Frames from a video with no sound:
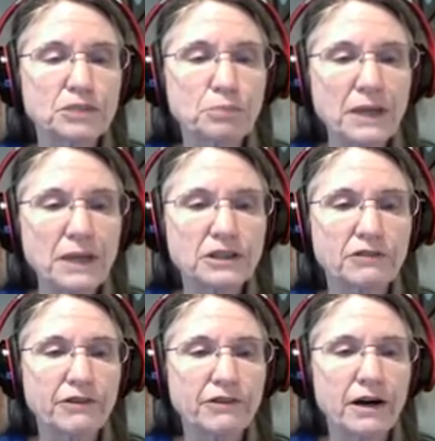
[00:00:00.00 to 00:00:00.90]

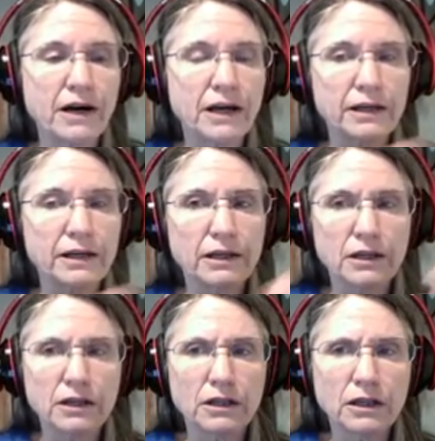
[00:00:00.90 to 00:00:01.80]
specify,
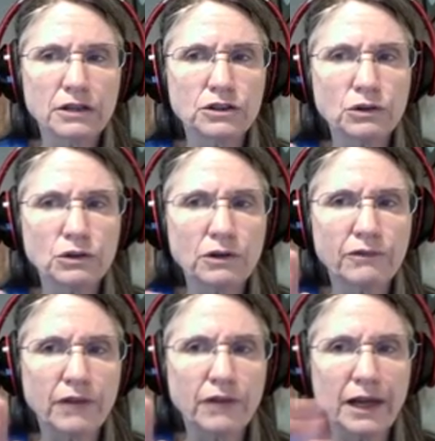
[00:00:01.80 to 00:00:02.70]
it's sort
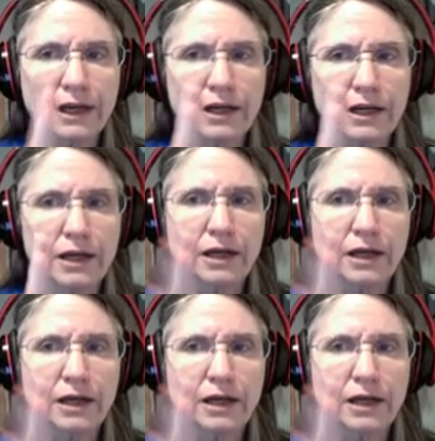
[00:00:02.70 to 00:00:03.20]
of like